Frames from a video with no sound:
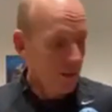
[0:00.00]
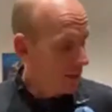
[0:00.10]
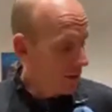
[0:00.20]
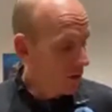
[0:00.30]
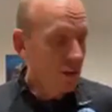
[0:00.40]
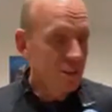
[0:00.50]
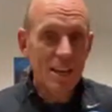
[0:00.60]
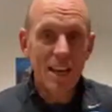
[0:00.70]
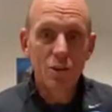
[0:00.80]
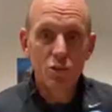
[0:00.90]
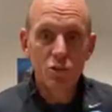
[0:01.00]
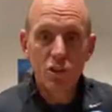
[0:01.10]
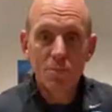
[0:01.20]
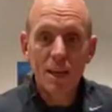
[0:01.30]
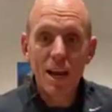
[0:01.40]
nice handles,
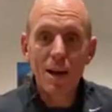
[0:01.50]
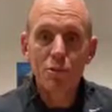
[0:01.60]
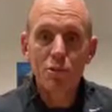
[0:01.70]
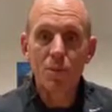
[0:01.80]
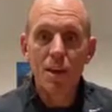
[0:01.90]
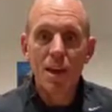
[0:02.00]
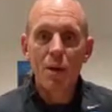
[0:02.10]
nice big arms on it,